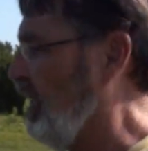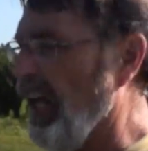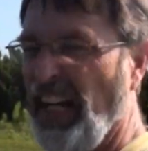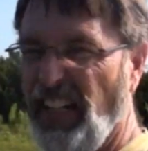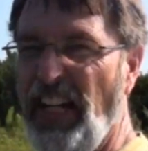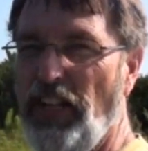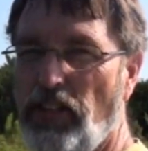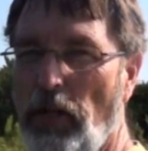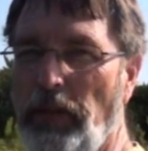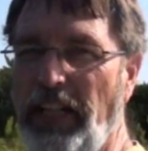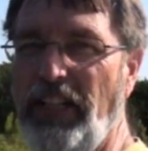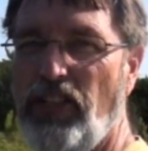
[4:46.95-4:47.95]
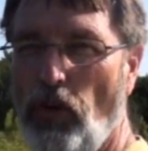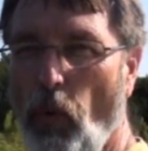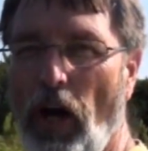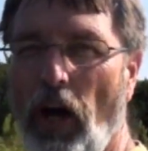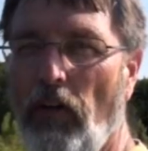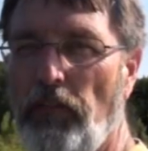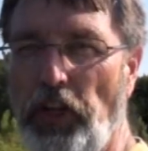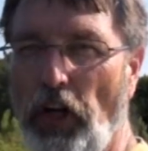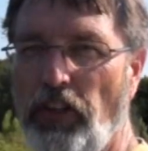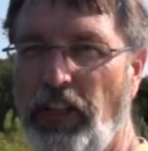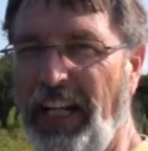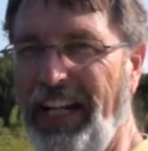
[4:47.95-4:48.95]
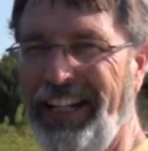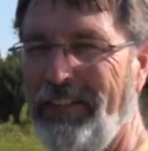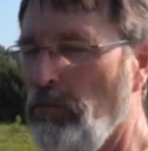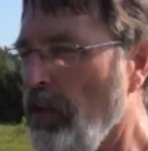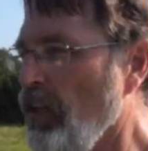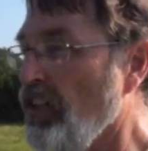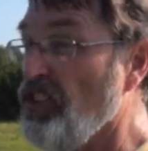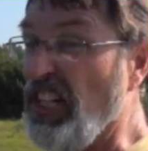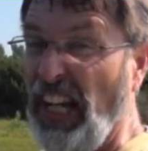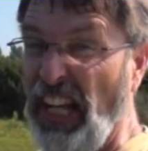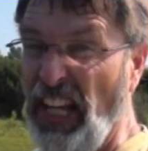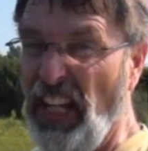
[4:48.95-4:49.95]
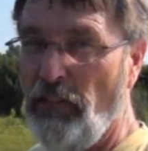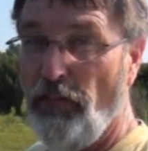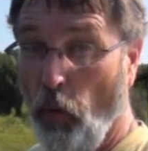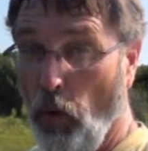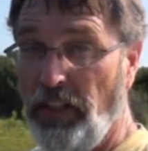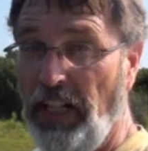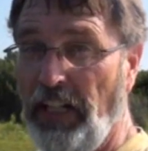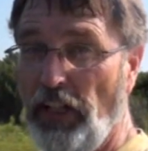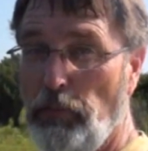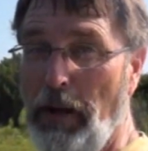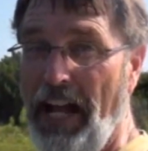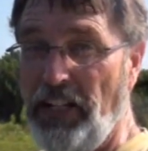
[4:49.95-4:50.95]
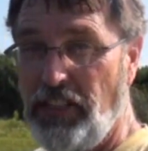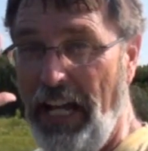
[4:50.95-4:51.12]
This lake needs some of these 12, 13, 10, 14-inch bass